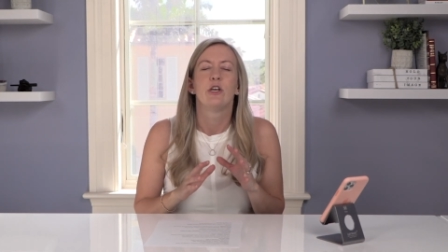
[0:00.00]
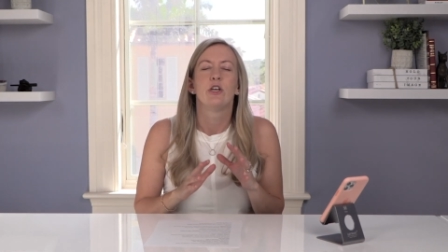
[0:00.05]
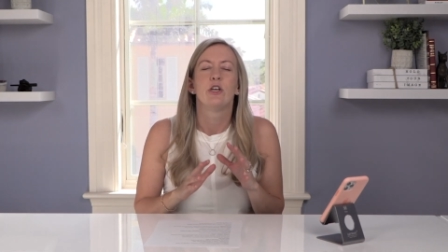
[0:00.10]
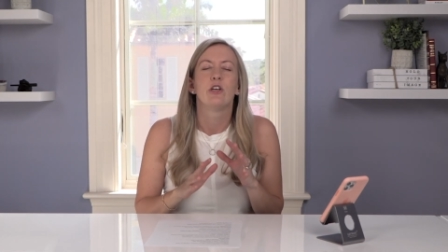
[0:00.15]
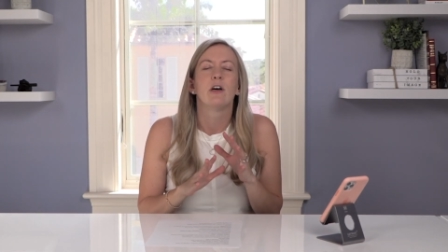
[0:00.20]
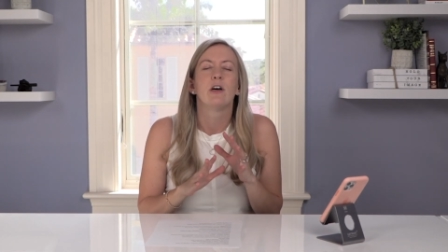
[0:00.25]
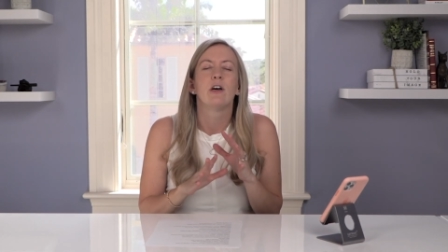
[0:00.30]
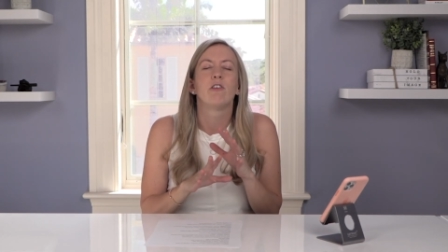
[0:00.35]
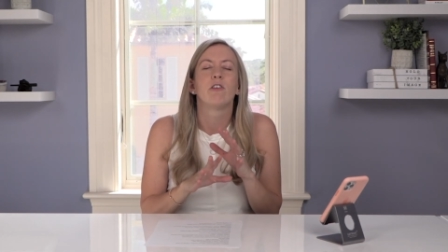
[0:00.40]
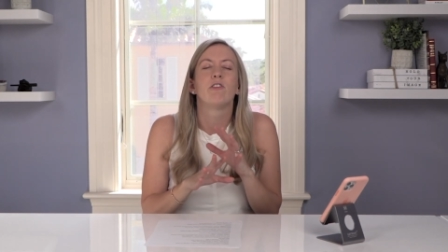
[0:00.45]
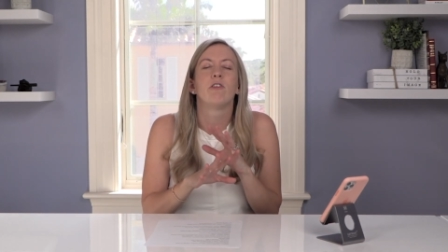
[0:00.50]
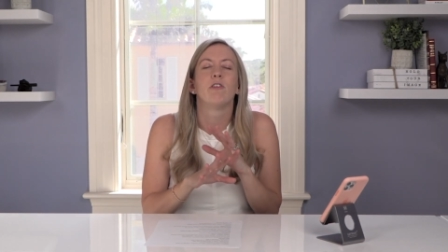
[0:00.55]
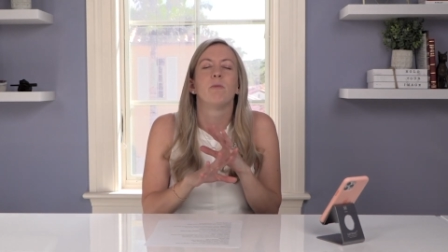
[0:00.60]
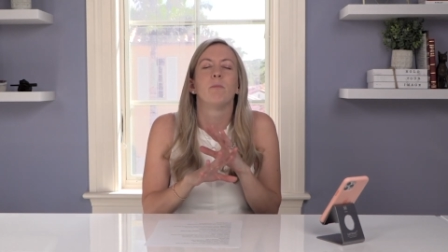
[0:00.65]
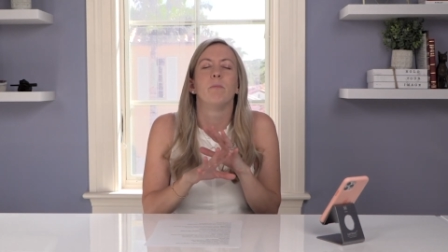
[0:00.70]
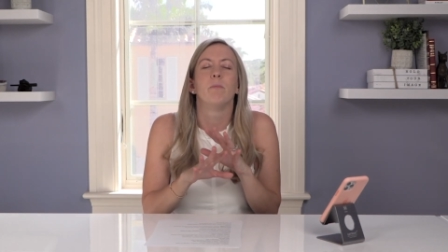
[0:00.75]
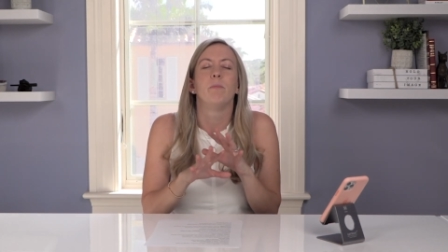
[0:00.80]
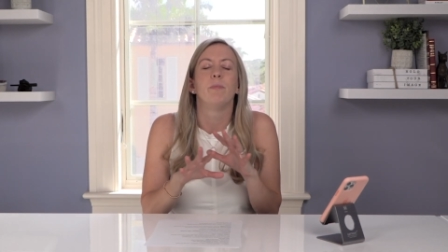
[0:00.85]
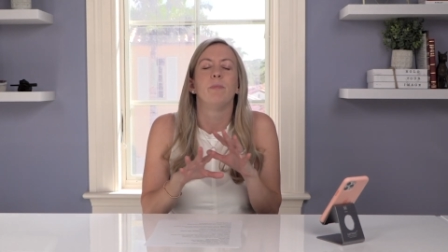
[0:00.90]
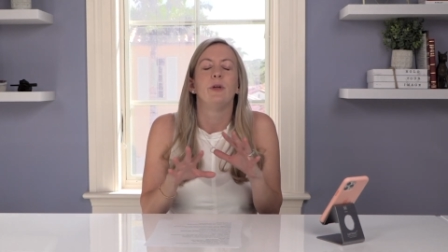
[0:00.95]
just
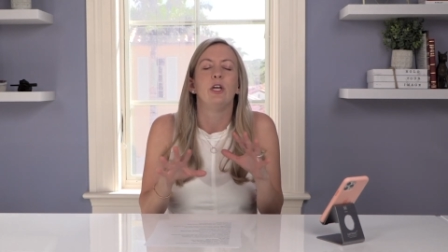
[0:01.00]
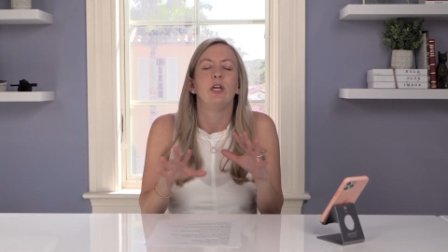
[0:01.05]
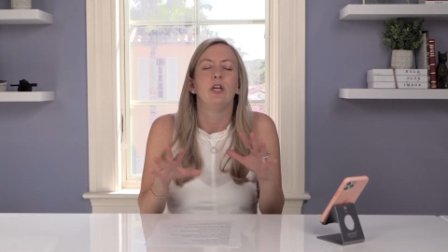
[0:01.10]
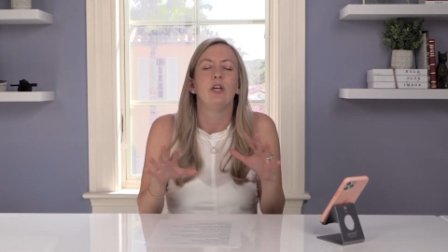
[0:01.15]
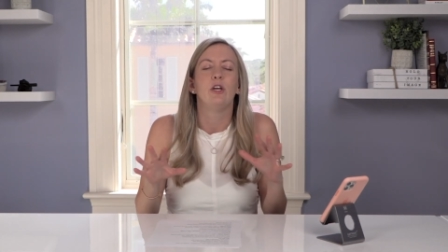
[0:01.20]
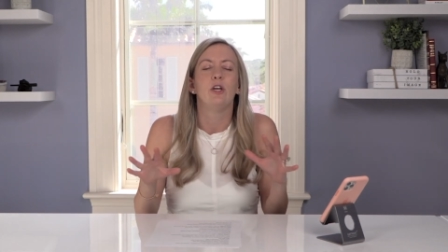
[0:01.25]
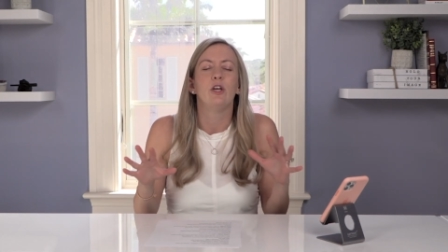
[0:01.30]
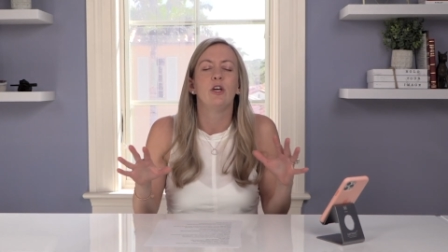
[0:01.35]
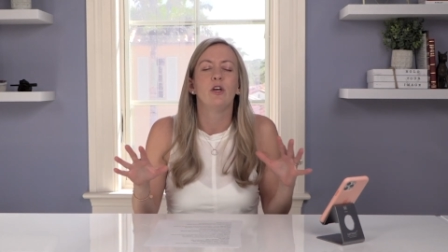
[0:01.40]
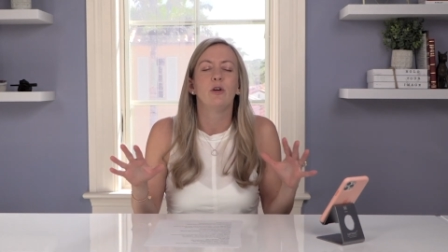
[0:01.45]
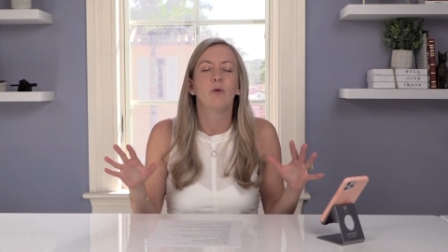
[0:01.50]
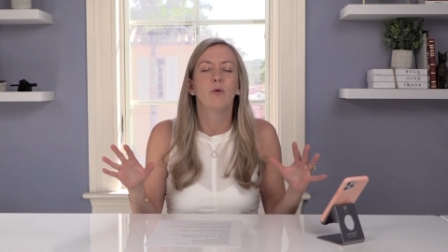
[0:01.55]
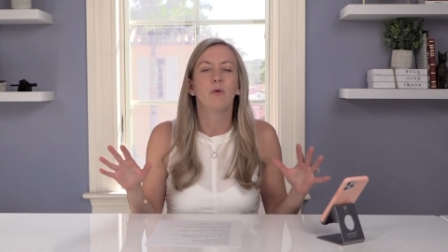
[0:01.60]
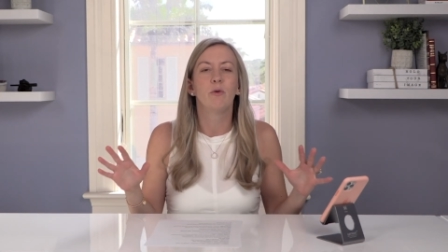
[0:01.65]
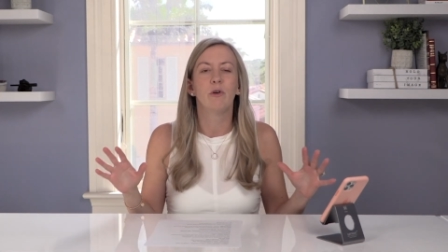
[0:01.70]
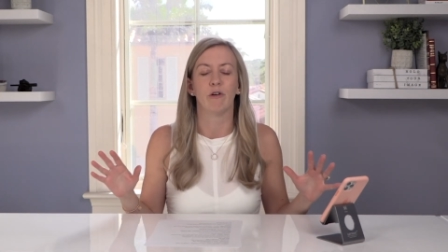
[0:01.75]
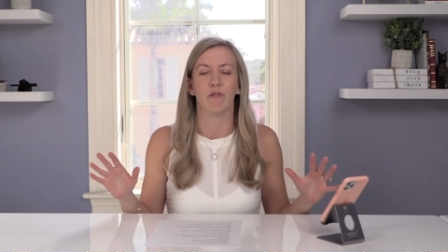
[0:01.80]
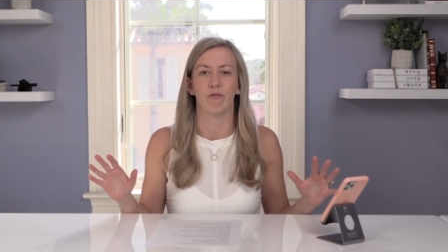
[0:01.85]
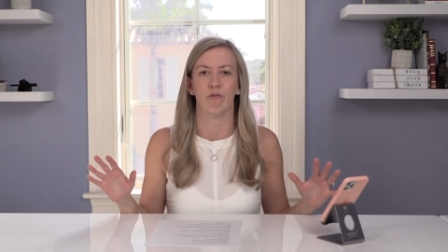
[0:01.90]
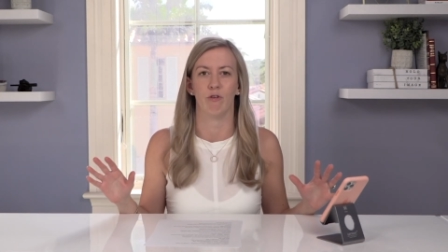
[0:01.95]

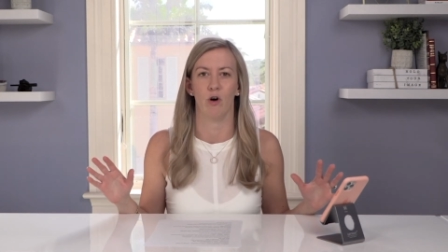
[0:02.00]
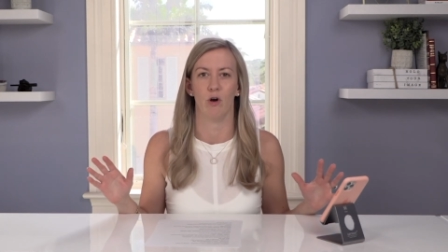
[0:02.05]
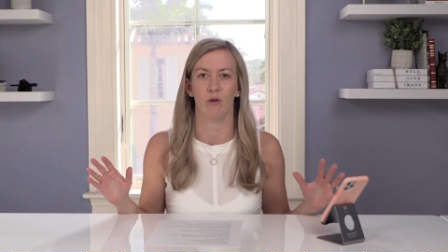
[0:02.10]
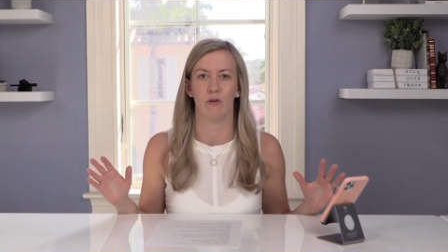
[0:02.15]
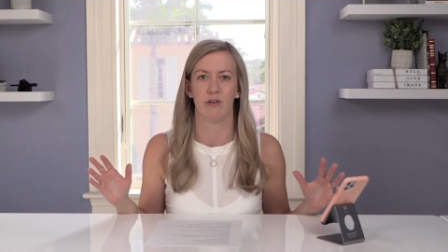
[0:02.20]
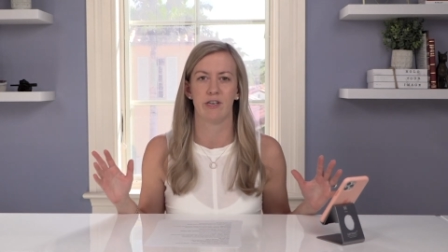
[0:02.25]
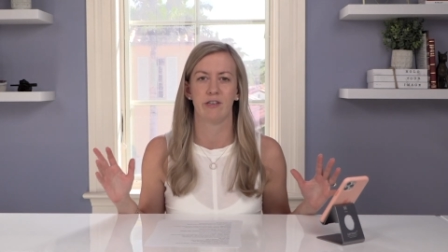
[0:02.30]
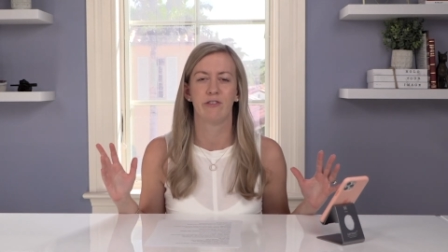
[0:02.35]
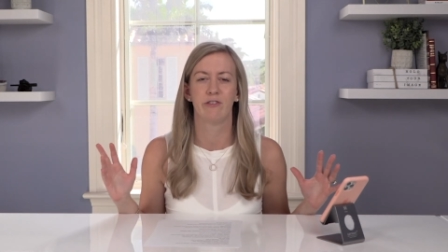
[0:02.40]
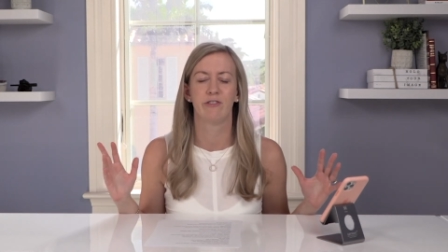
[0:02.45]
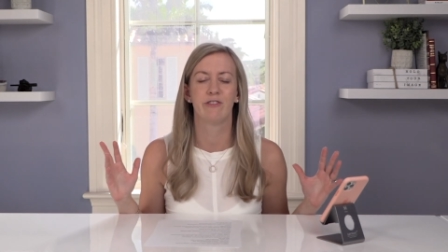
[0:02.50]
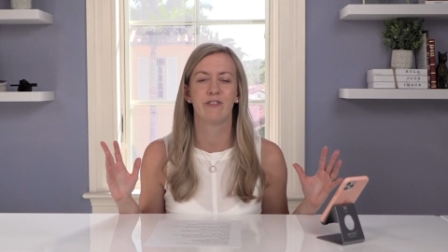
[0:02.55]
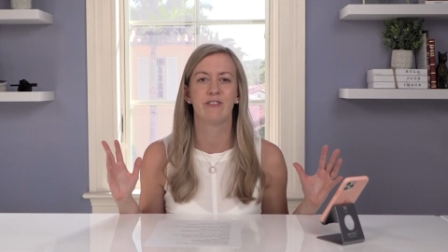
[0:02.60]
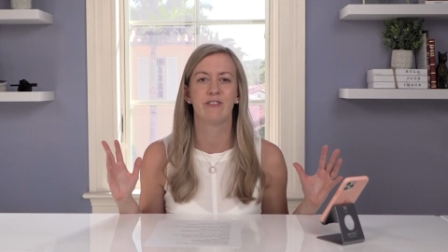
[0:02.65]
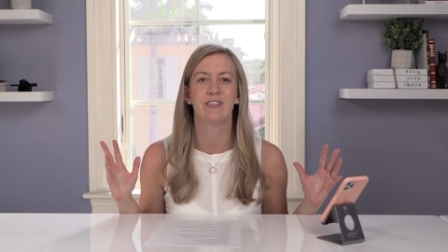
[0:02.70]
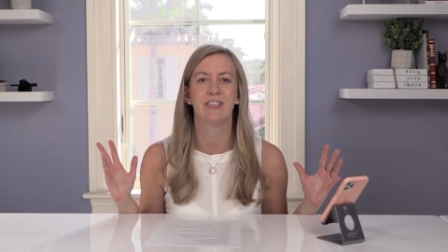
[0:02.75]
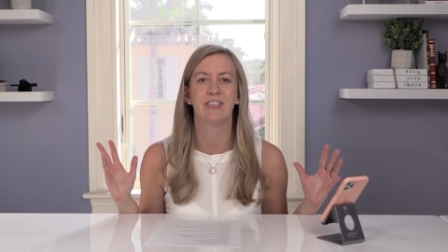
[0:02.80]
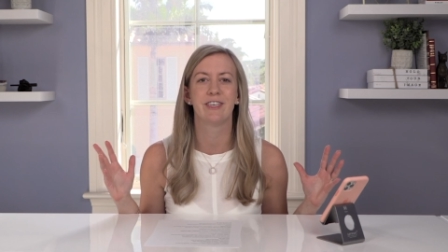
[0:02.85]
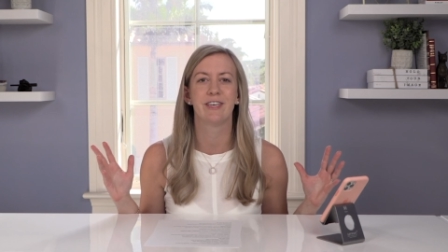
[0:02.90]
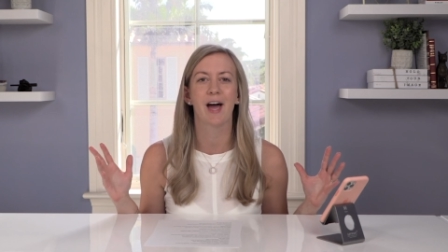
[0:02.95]
beautiful, just
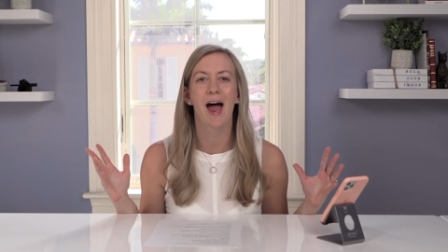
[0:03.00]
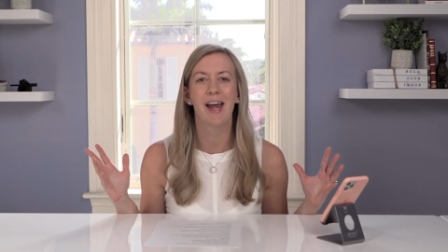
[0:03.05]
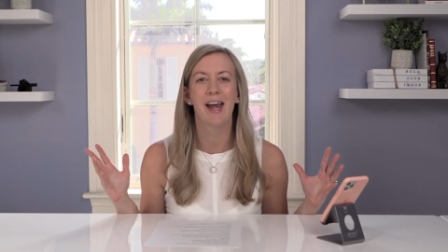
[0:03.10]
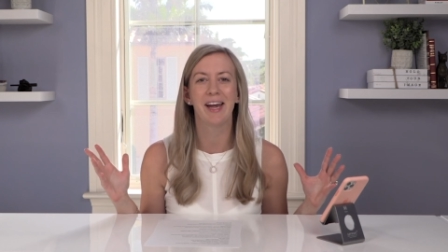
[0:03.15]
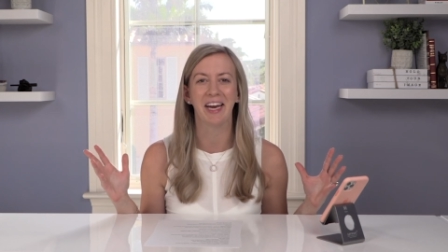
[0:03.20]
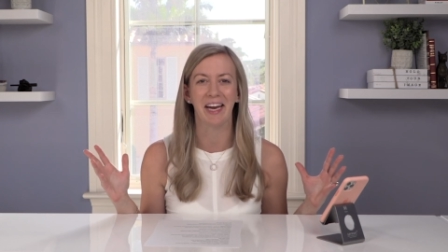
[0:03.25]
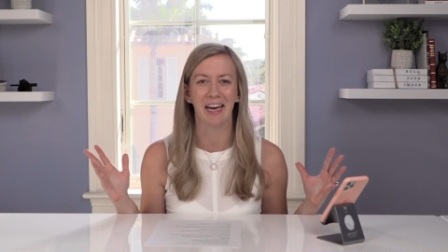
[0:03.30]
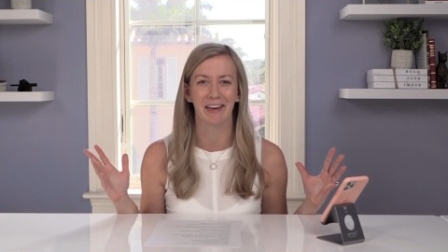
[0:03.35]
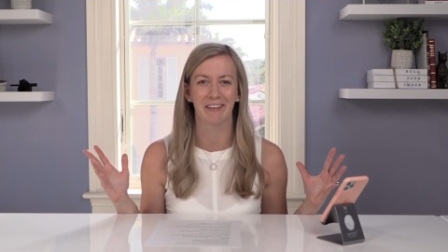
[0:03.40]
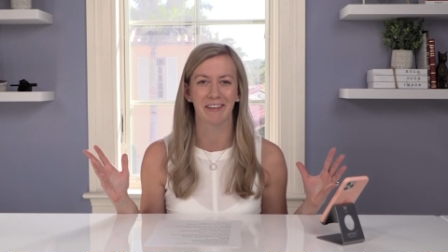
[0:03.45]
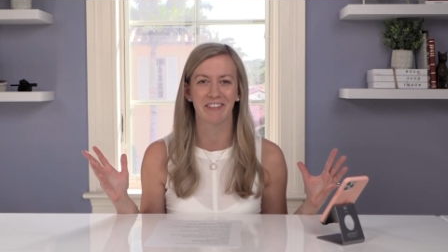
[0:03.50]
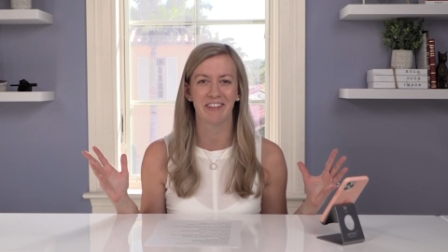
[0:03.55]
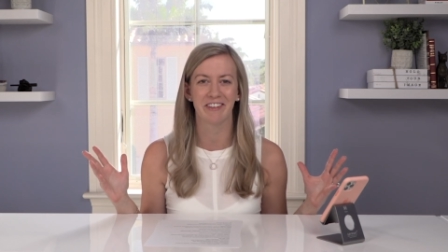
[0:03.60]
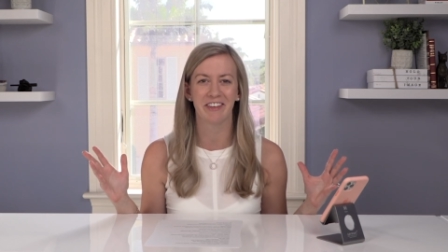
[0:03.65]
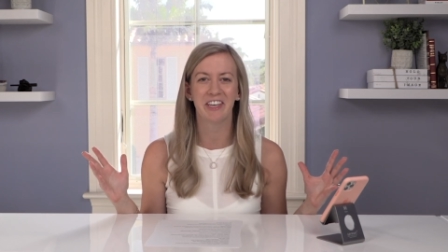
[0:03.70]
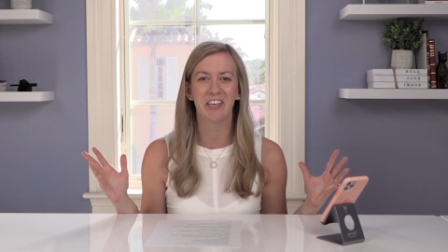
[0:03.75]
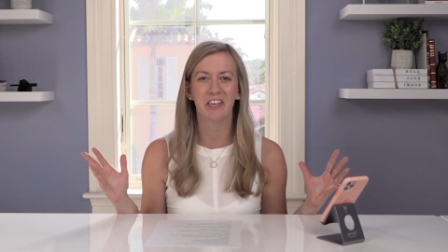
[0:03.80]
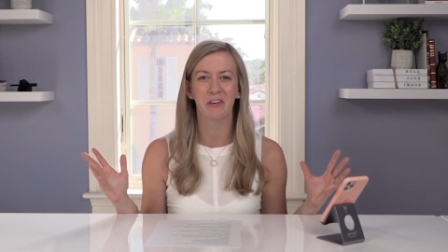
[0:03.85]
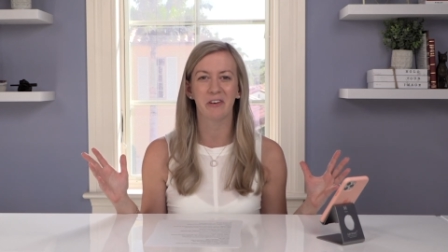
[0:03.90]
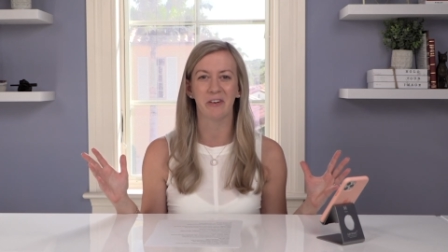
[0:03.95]
stunning
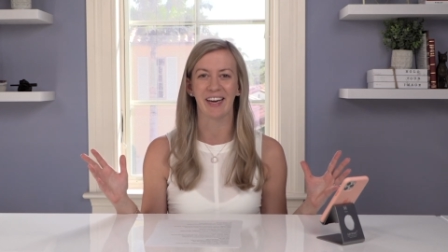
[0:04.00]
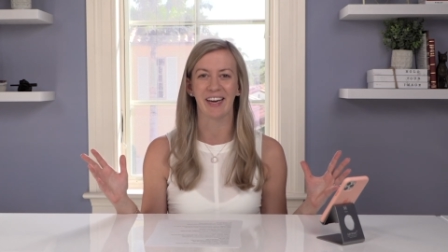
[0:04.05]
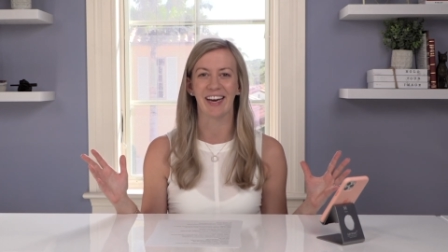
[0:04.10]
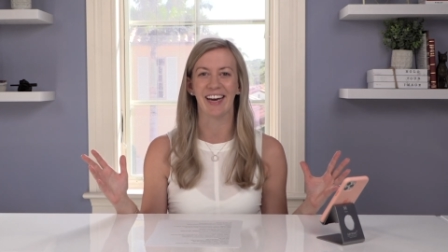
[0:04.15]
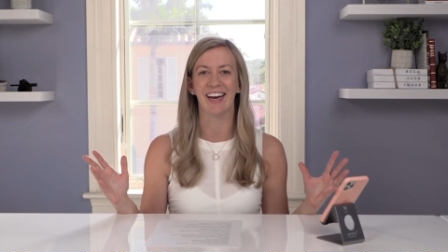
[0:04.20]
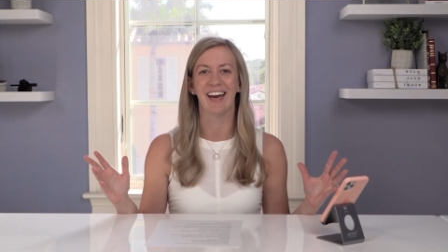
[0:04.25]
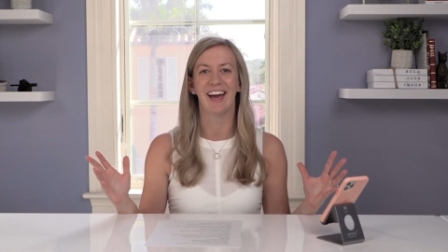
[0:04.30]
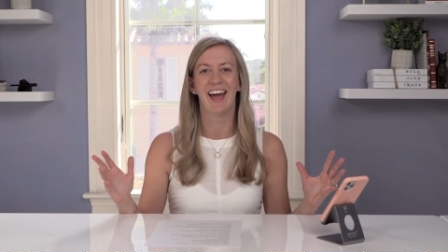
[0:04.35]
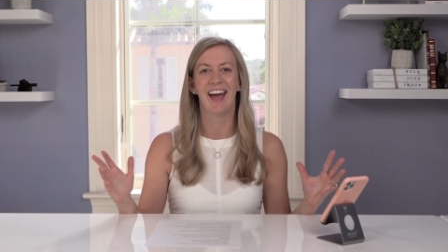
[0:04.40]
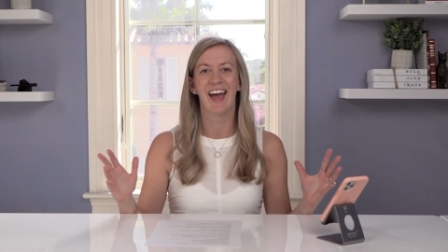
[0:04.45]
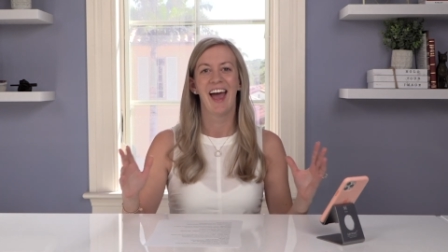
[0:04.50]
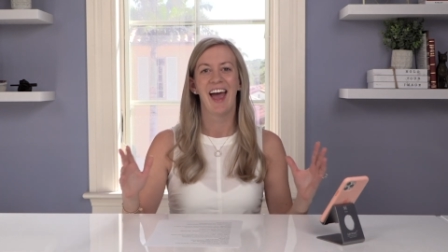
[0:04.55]
scenery.